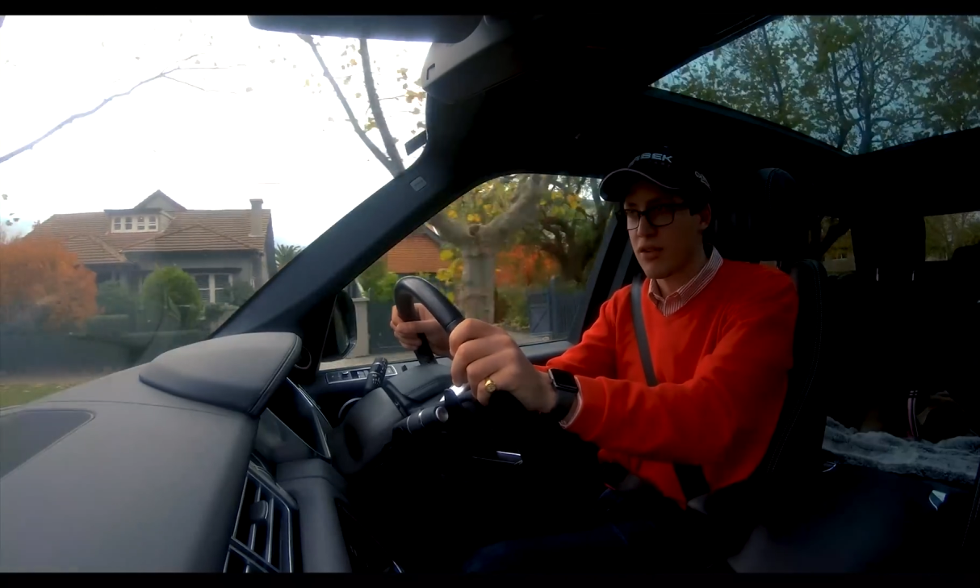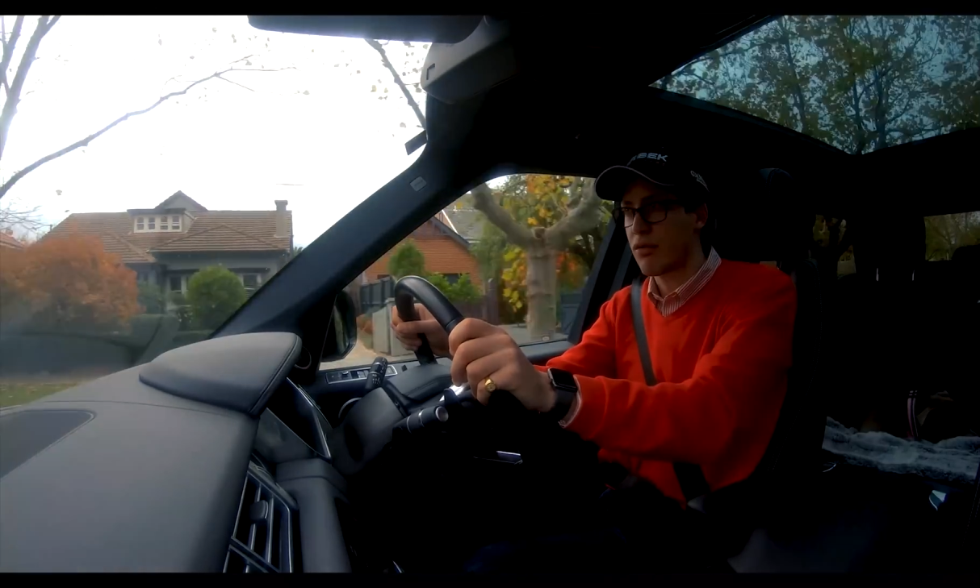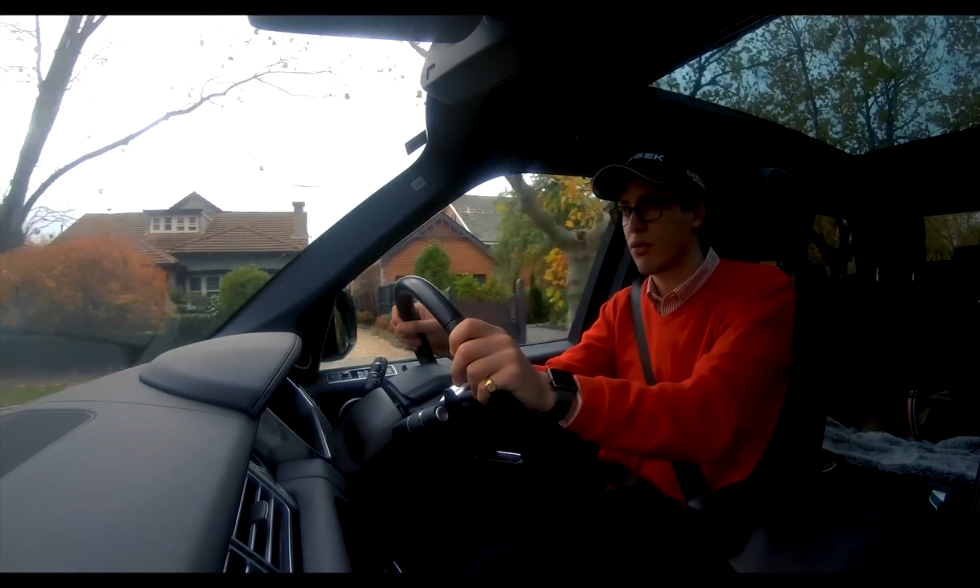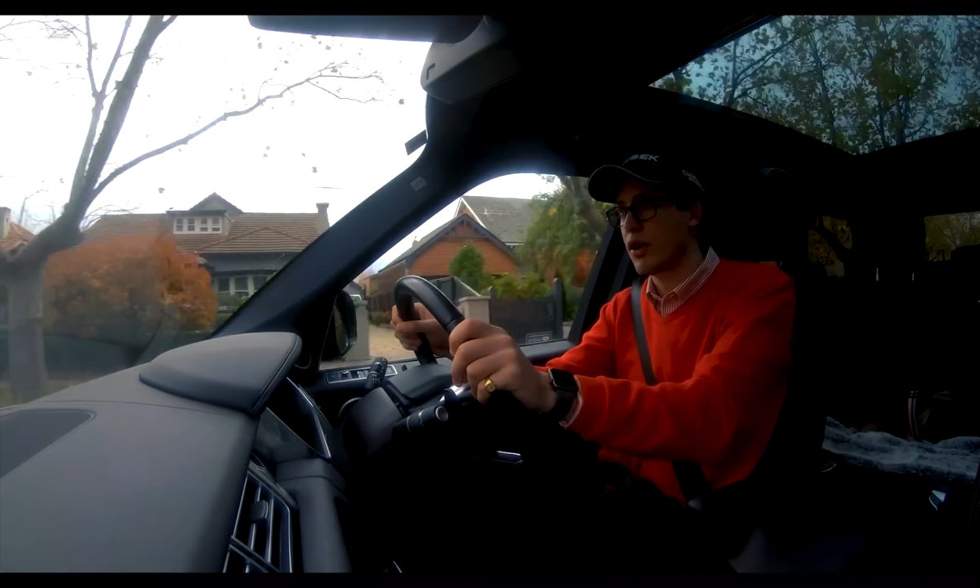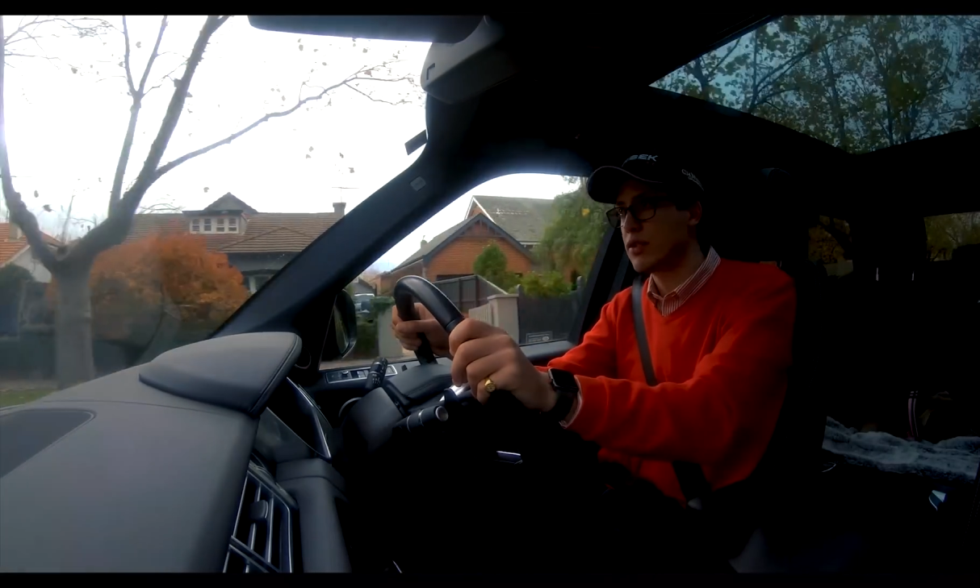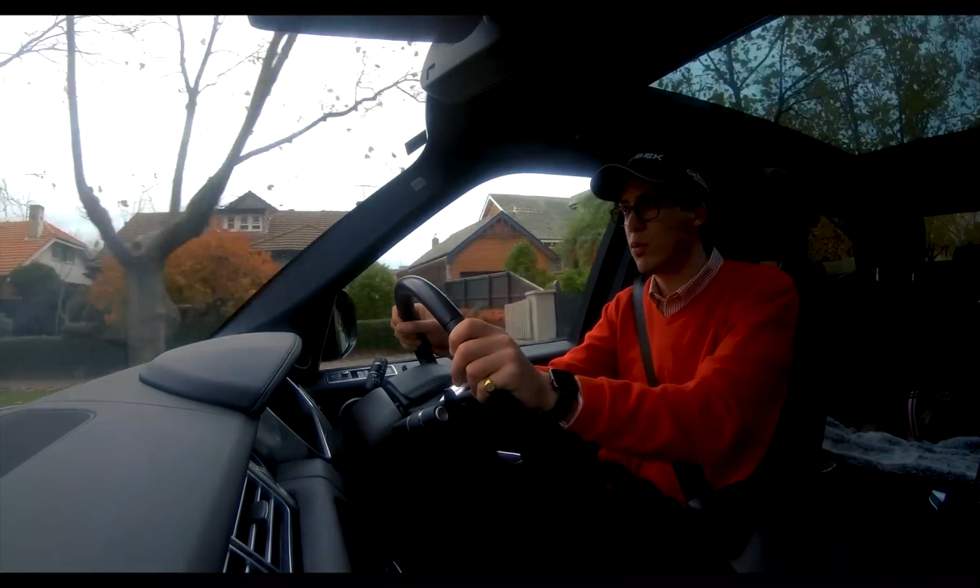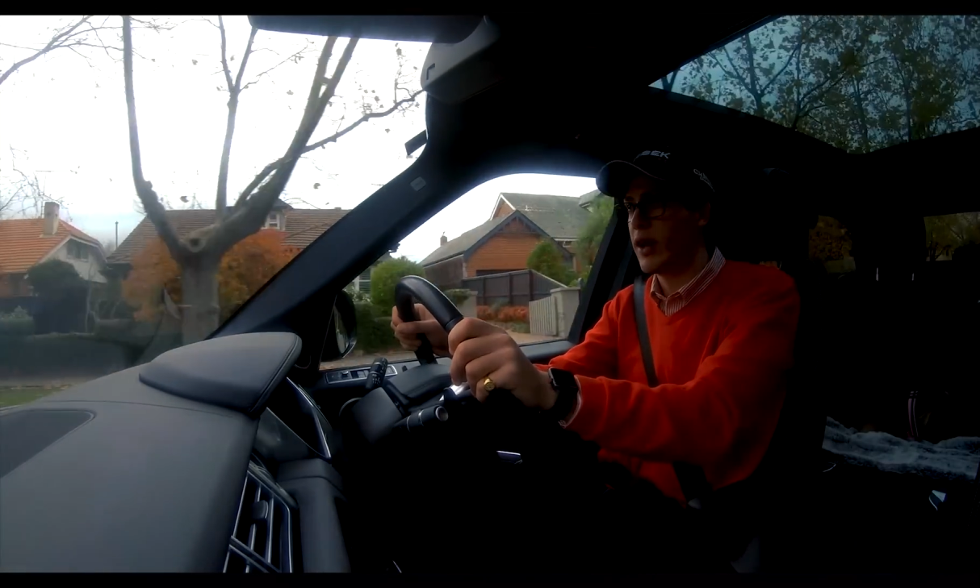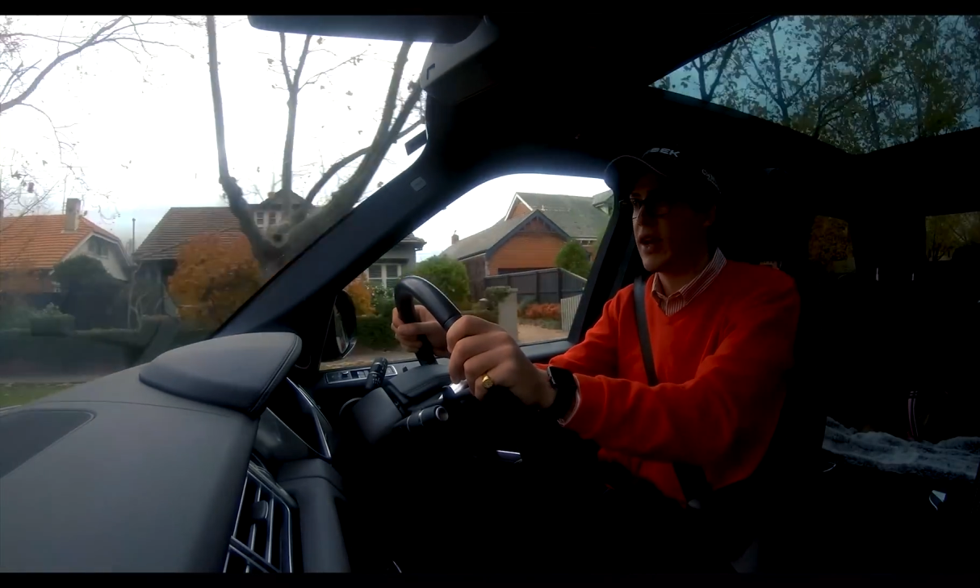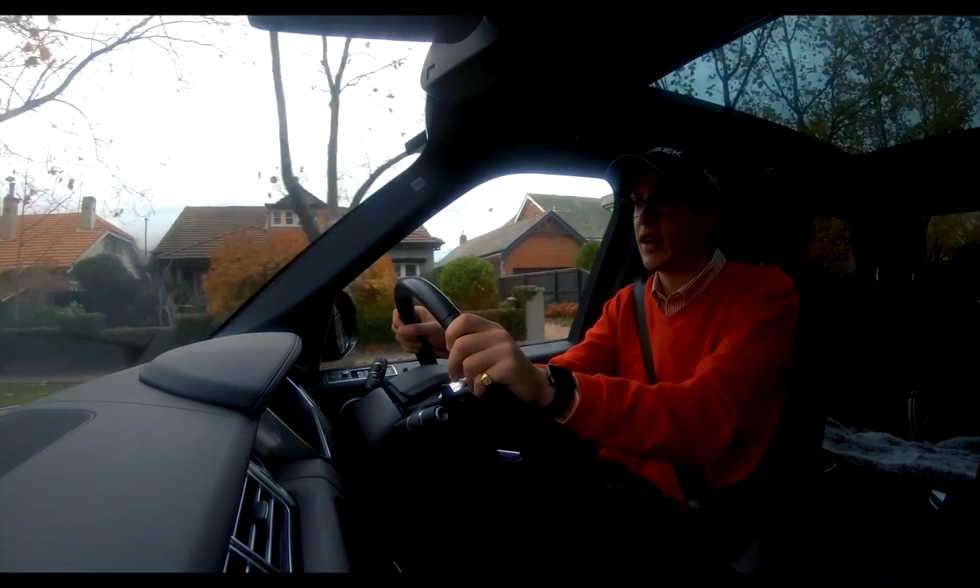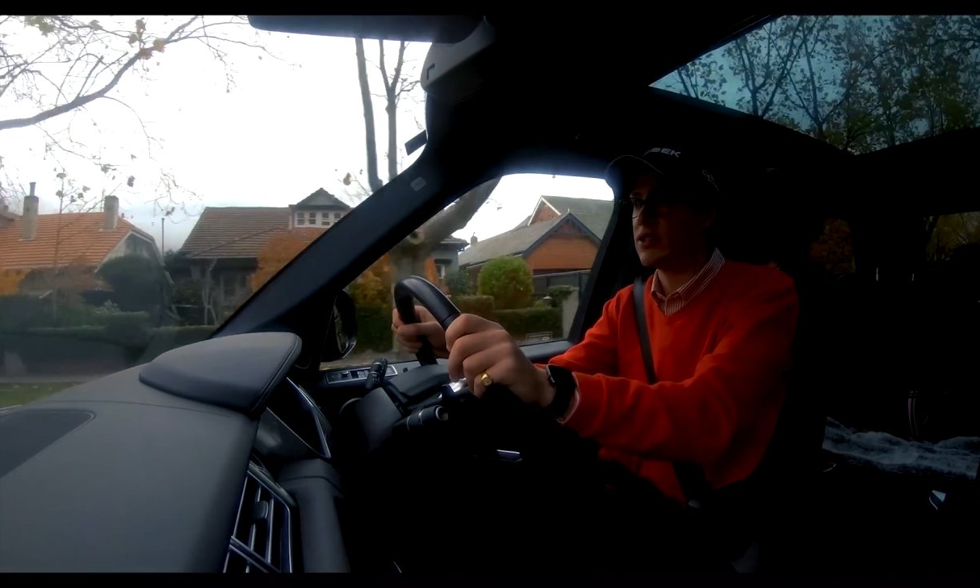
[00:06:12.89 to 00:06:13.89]
for all those
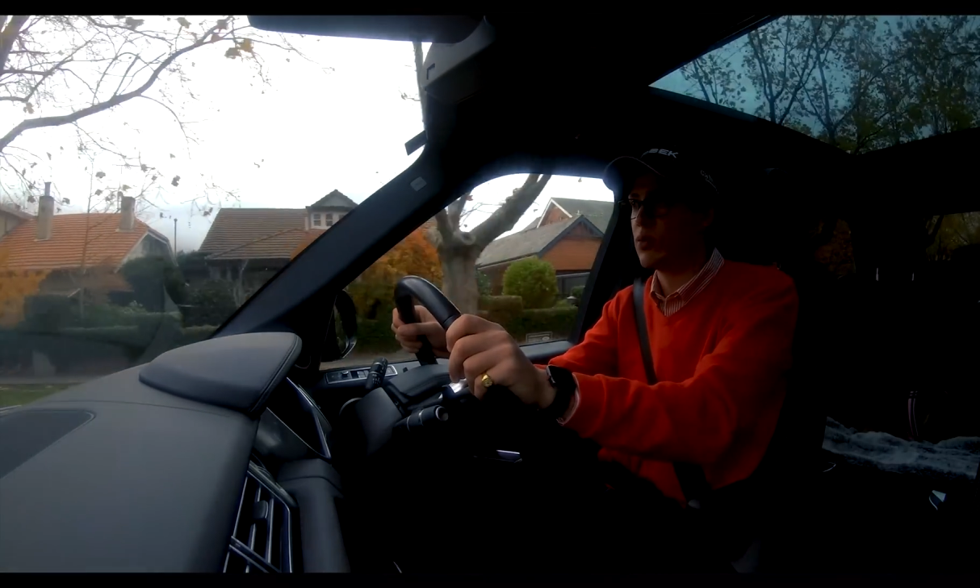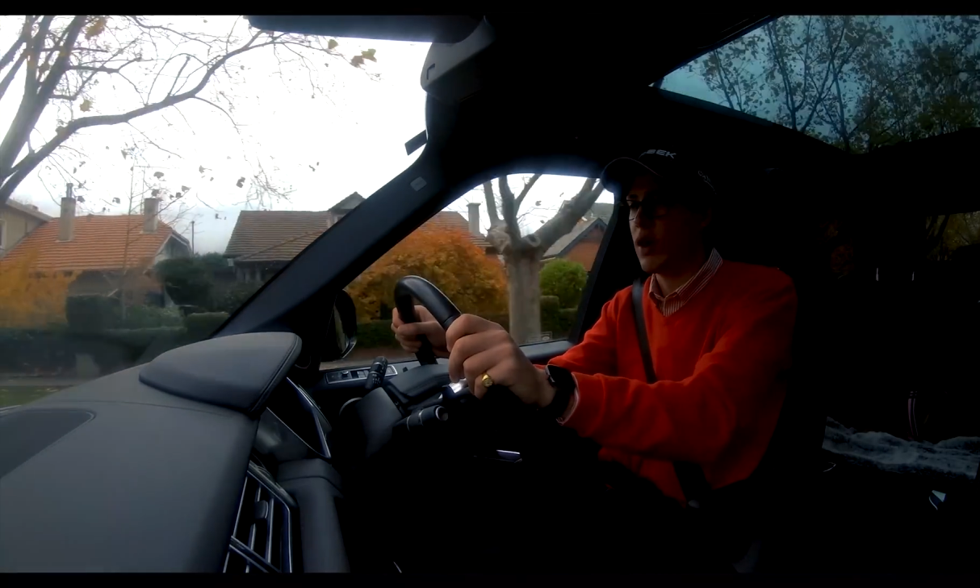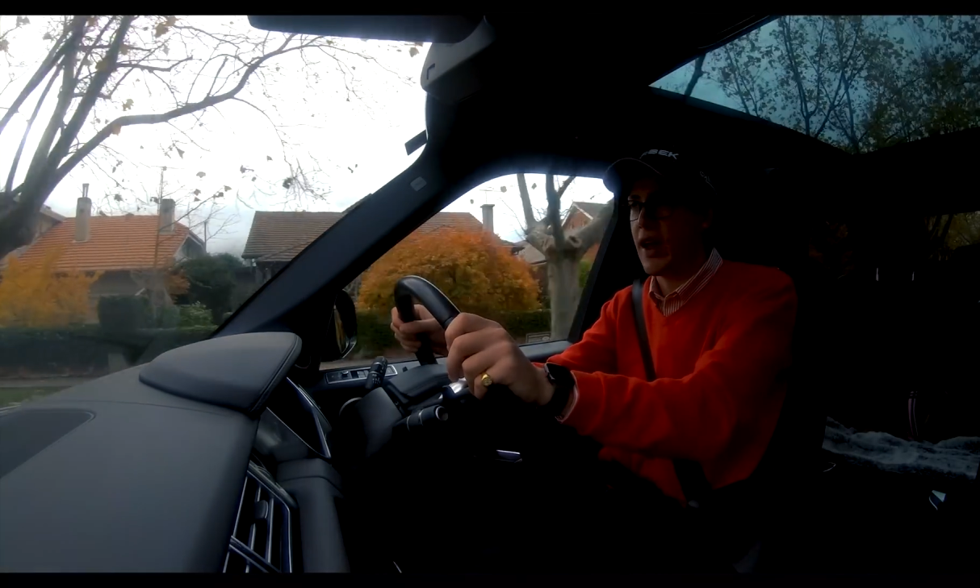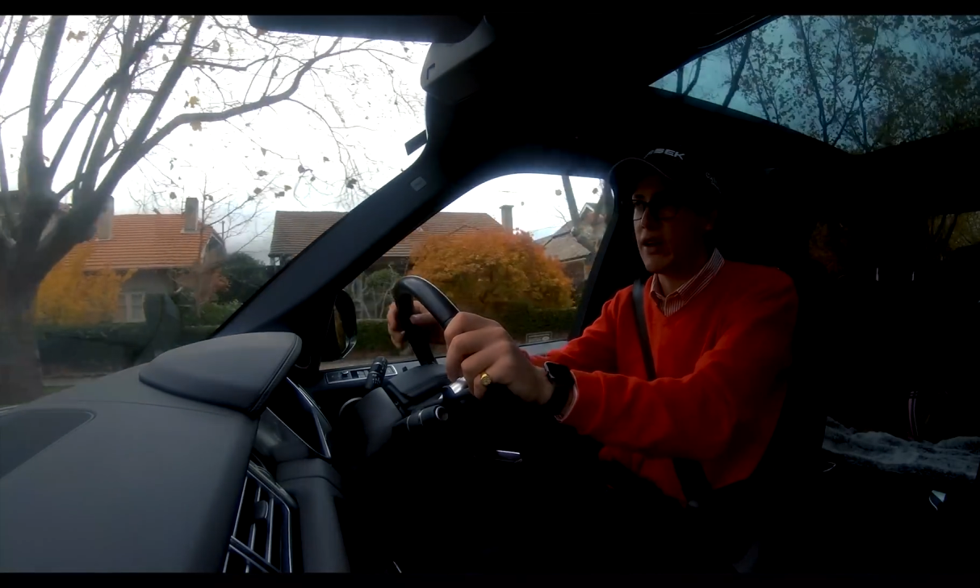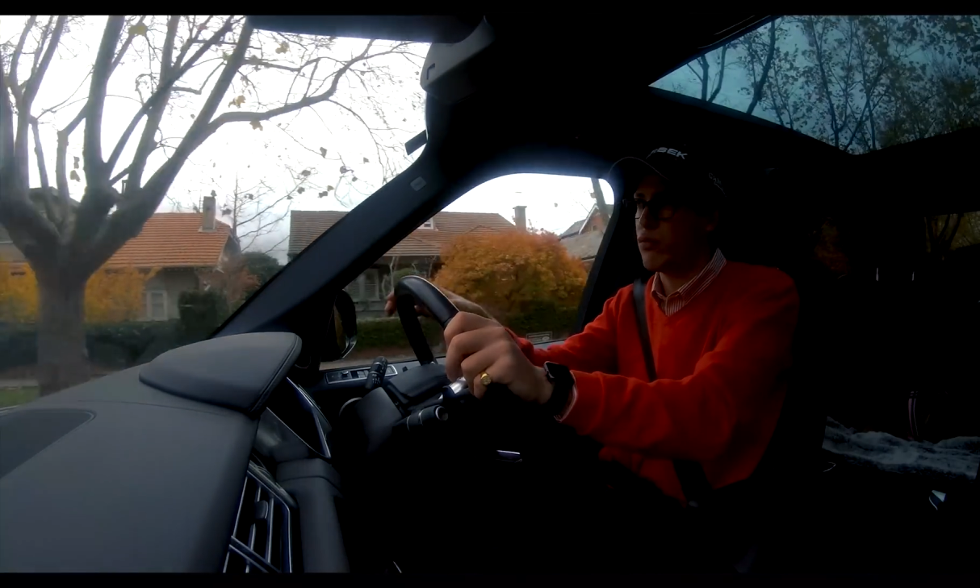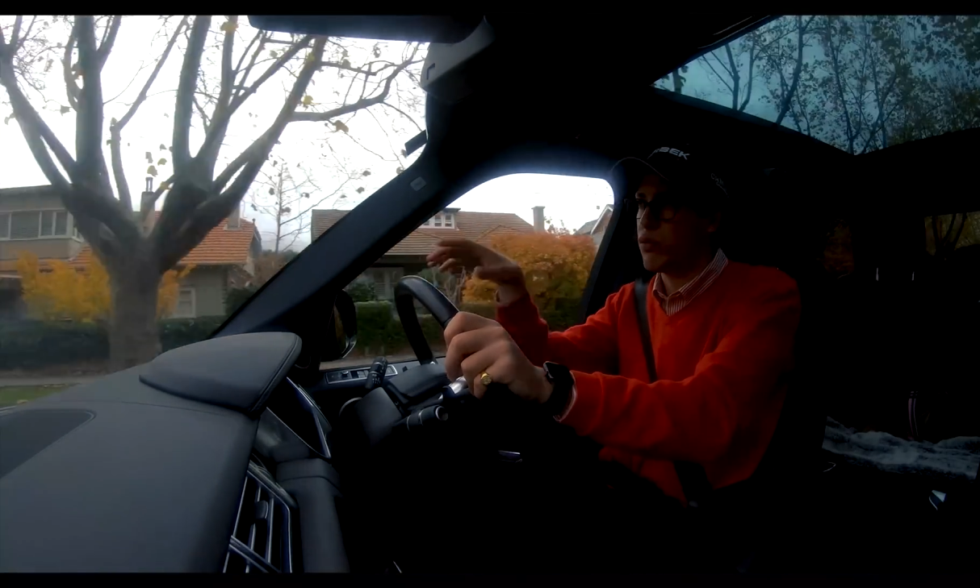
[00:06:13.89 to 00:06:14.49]
weekends away, and